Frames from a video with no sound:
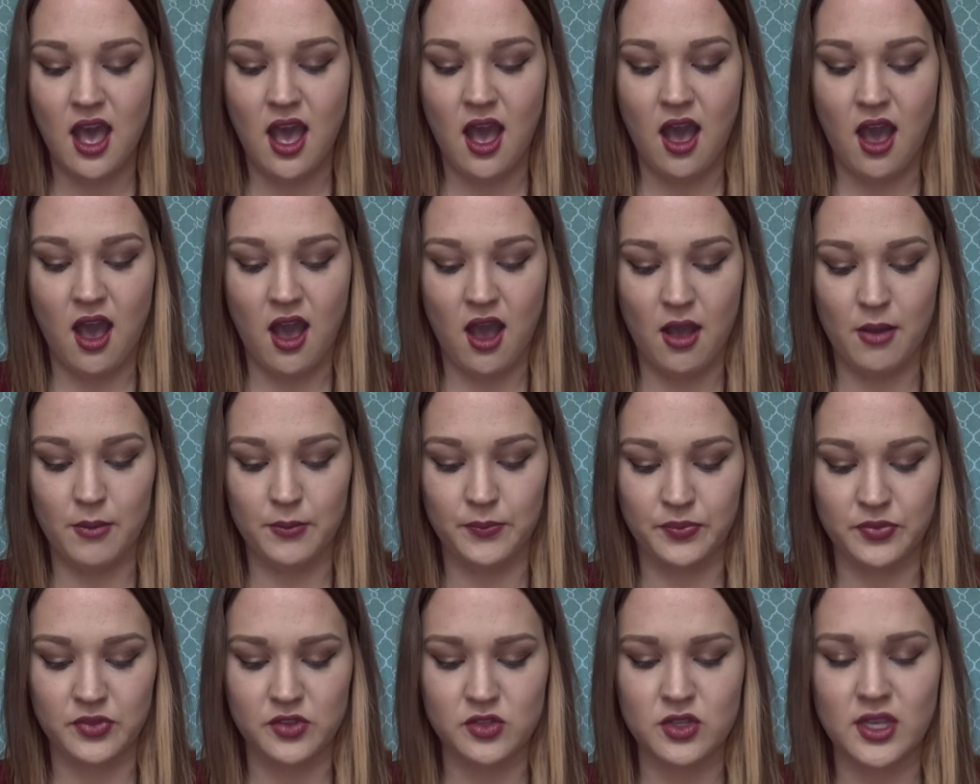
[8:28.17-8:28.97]

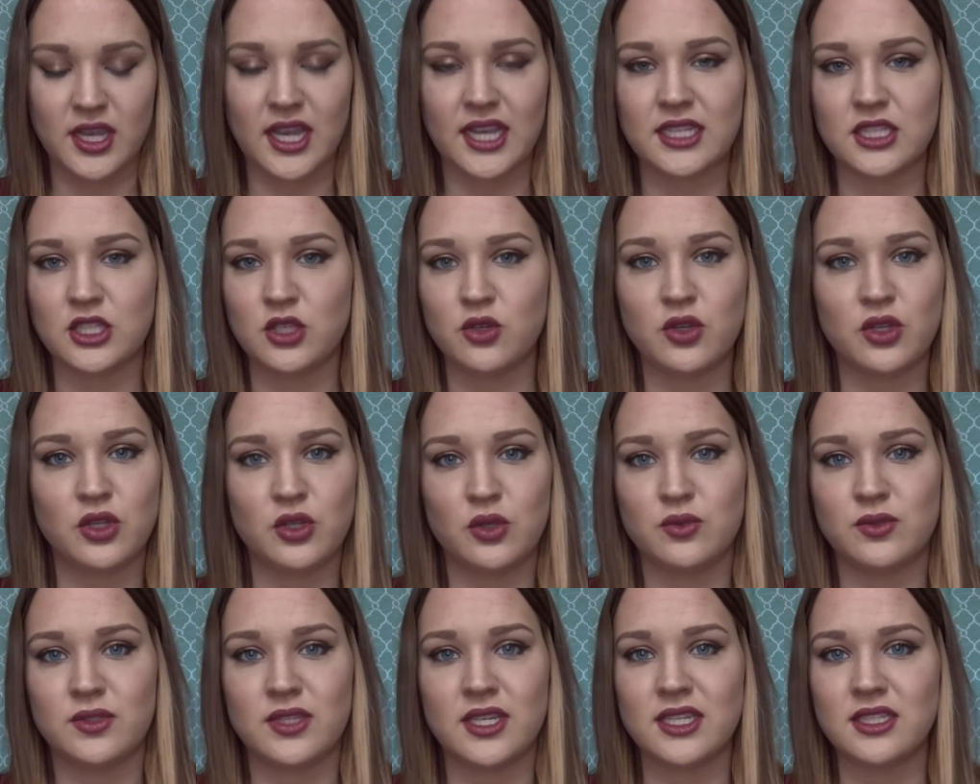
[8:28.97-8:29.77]
So like, you can
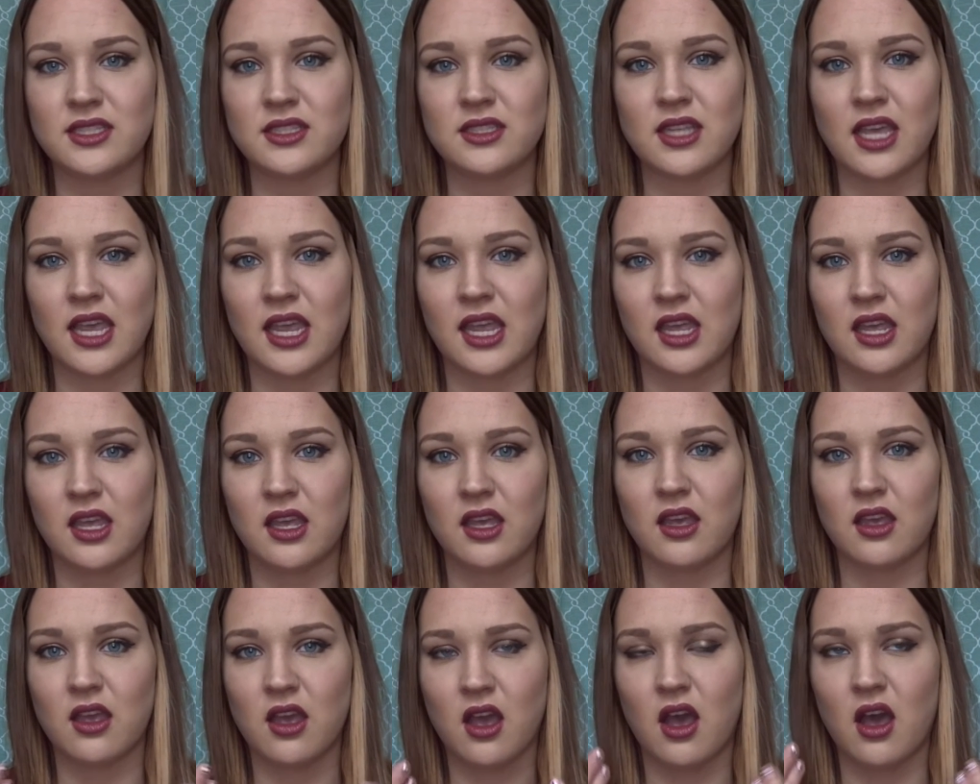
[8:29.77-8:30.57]
use this
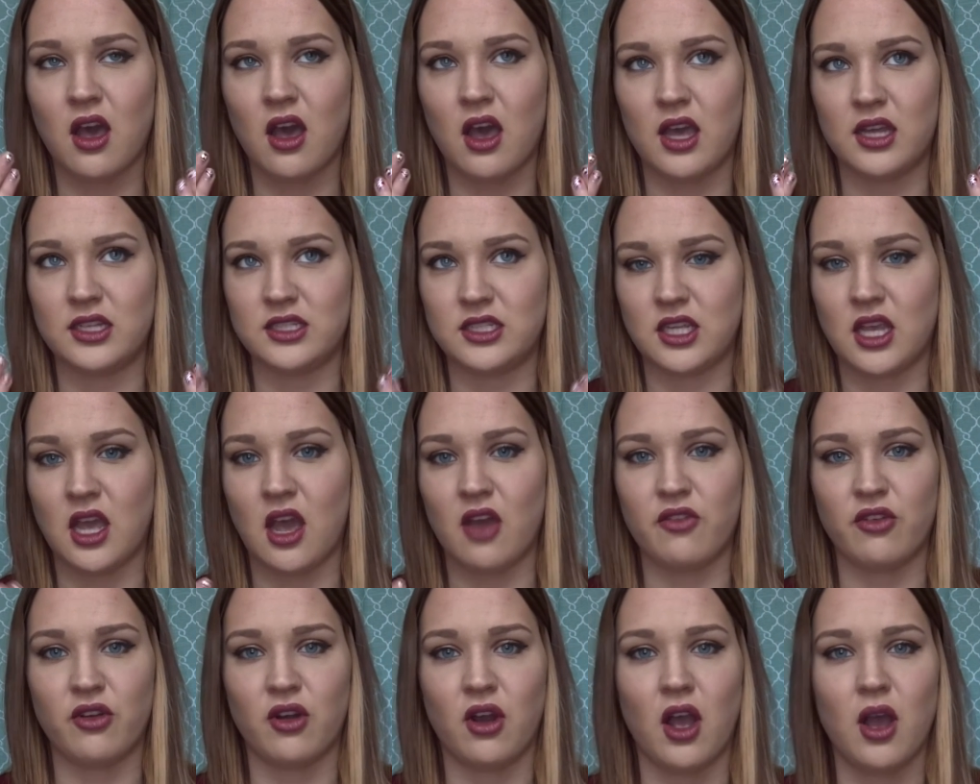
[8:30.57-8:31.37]
like to
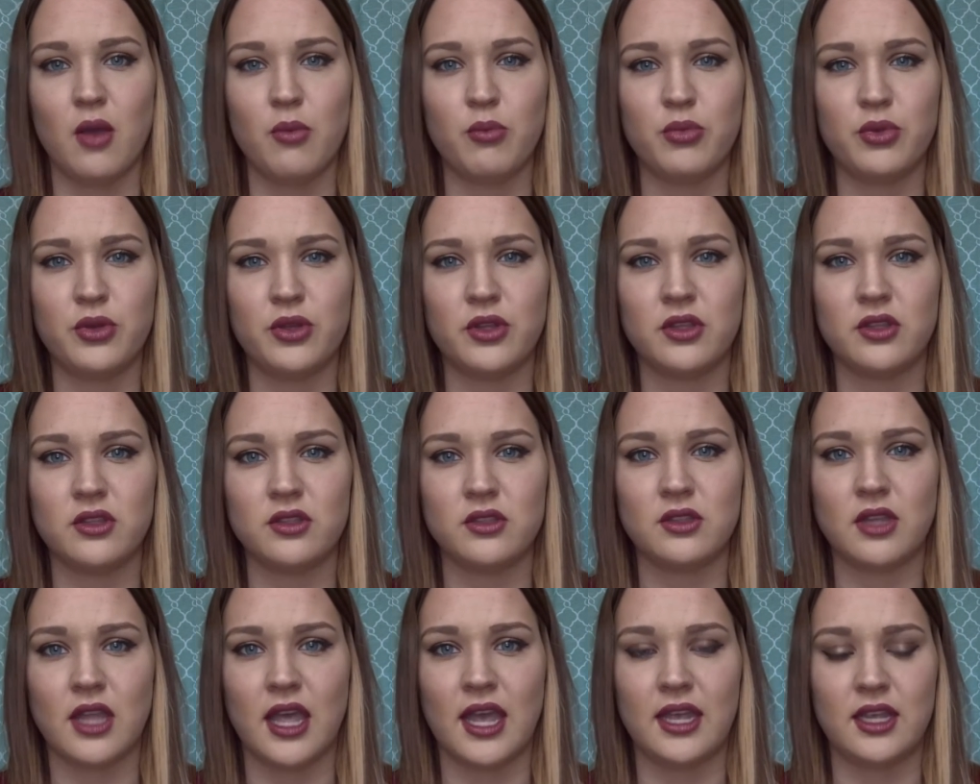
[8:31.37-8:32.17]
cover up
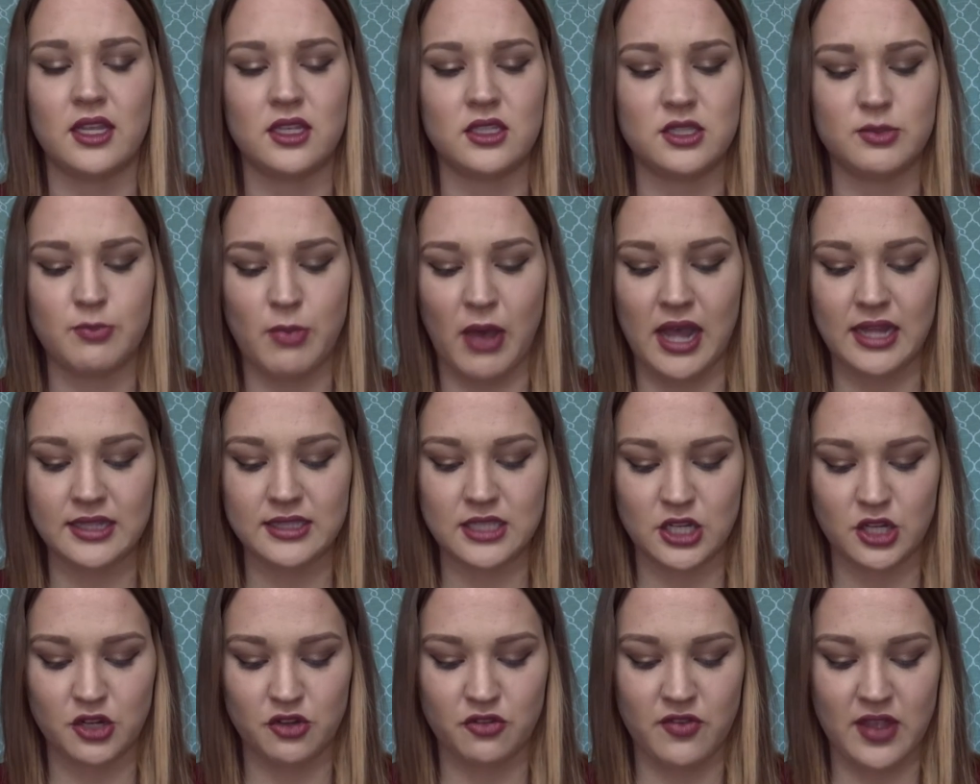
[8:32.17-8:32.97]
like spots
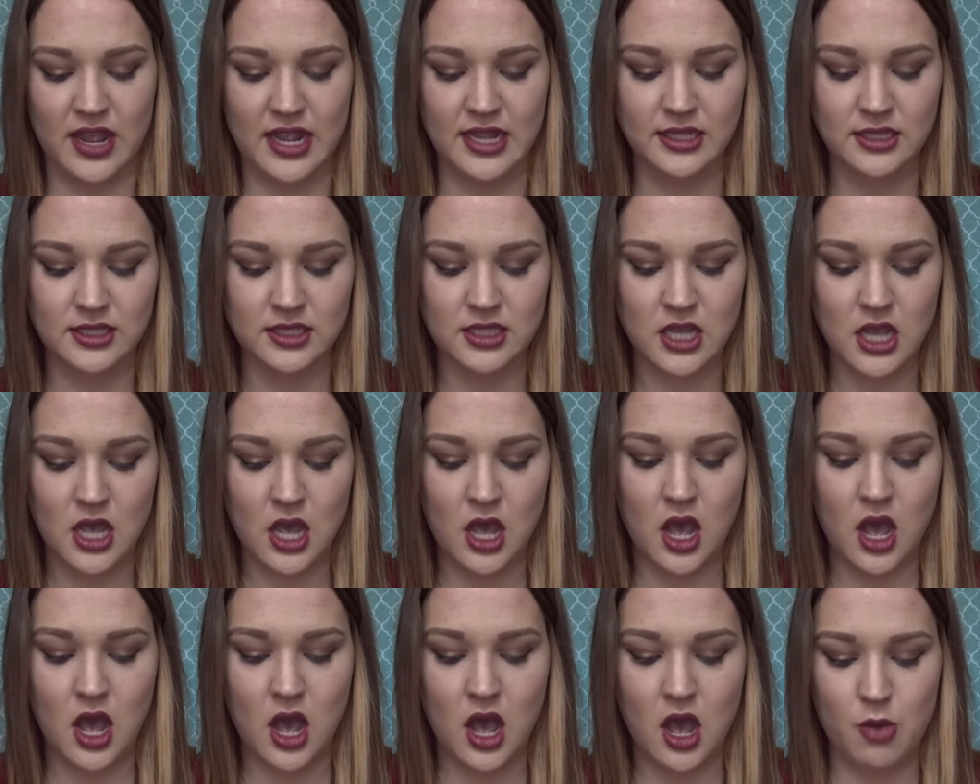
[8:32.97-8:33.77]
on your face,
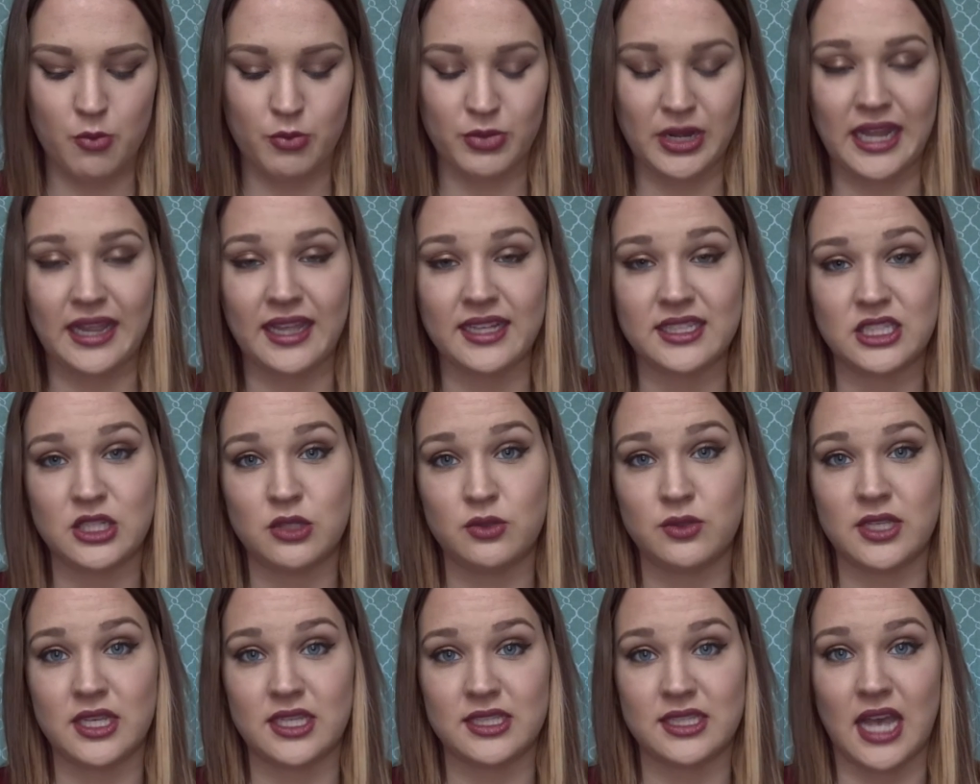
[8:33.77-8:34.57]
but I like to
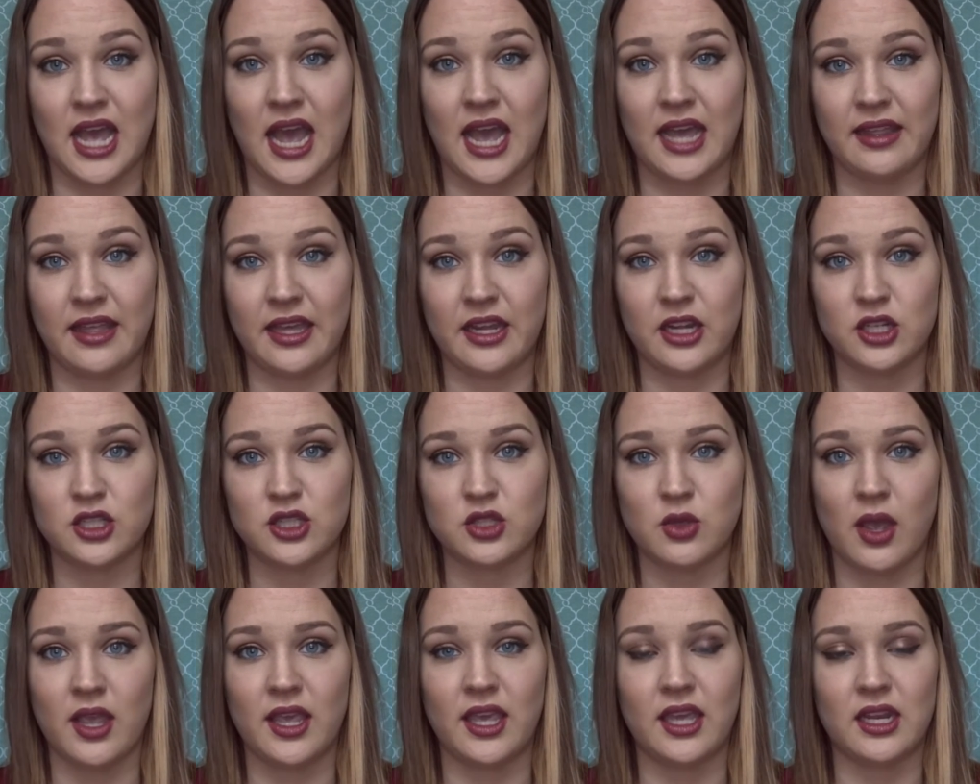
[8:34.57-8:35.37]
use it as a highlighter,
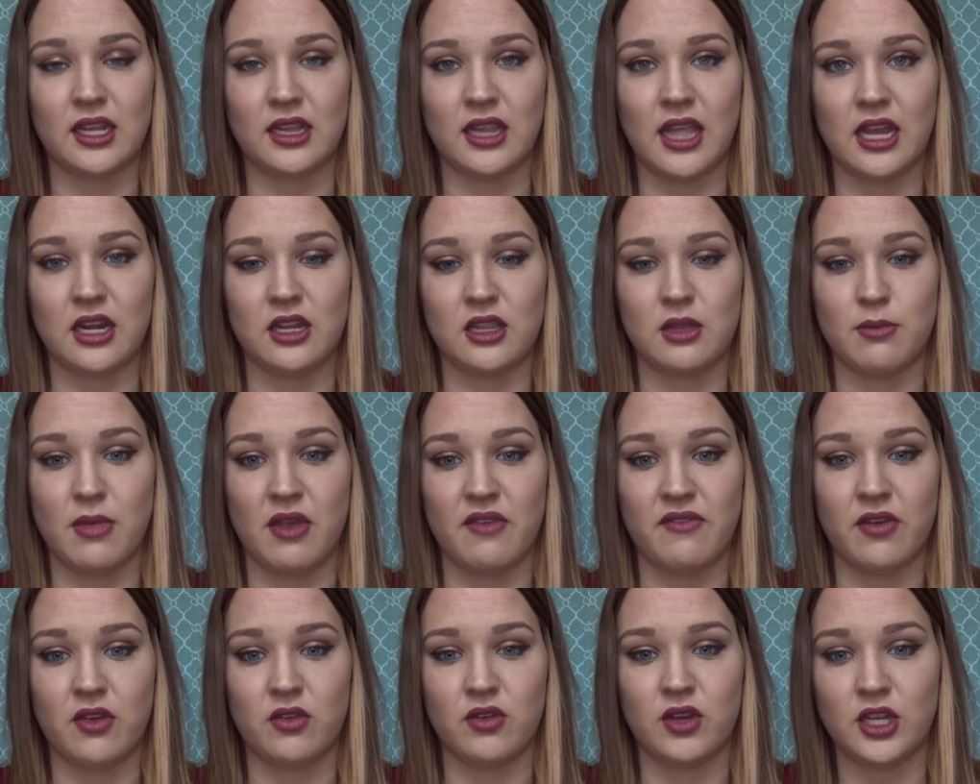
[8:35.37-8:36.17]
so I get it lighter than my
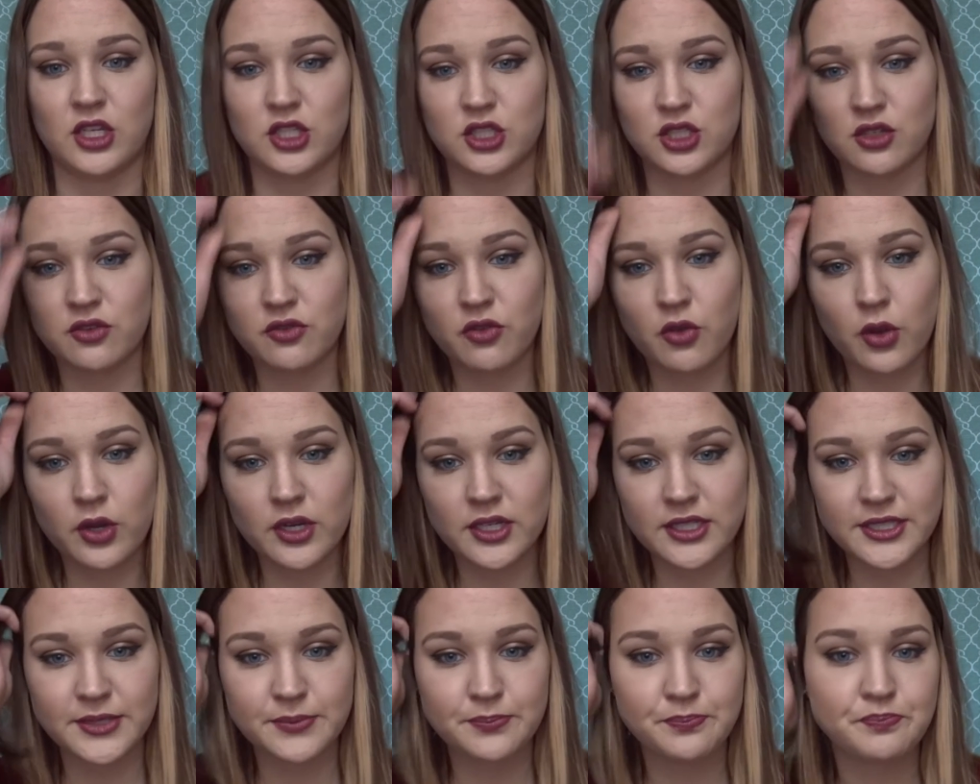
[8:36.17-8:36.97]
foundation, of
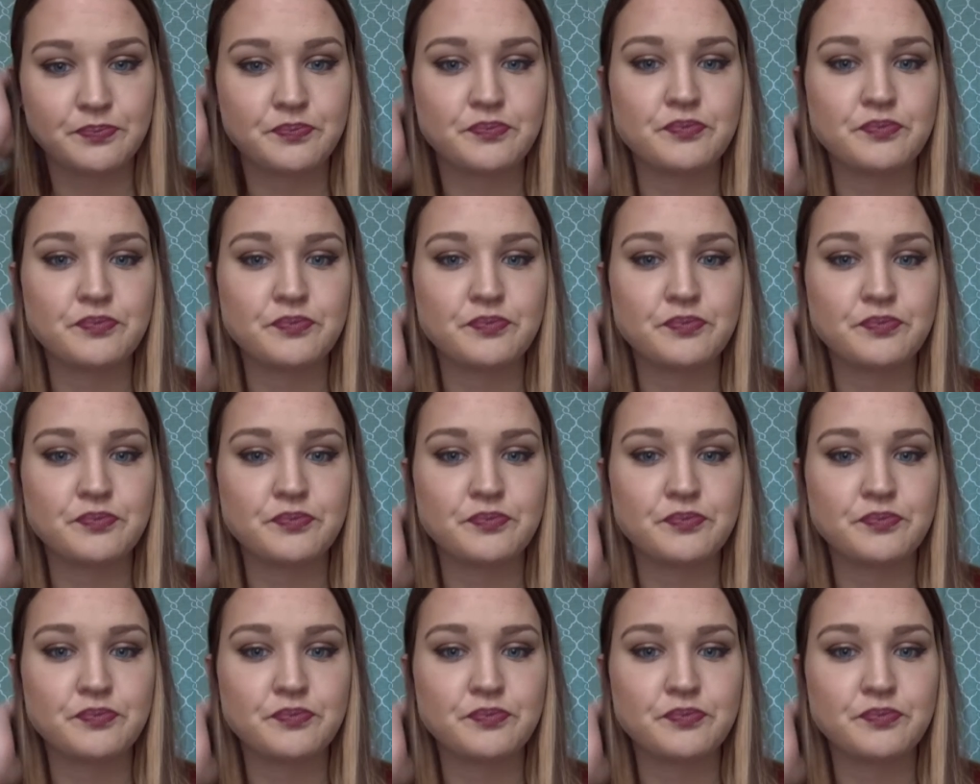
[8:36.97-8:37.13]
course.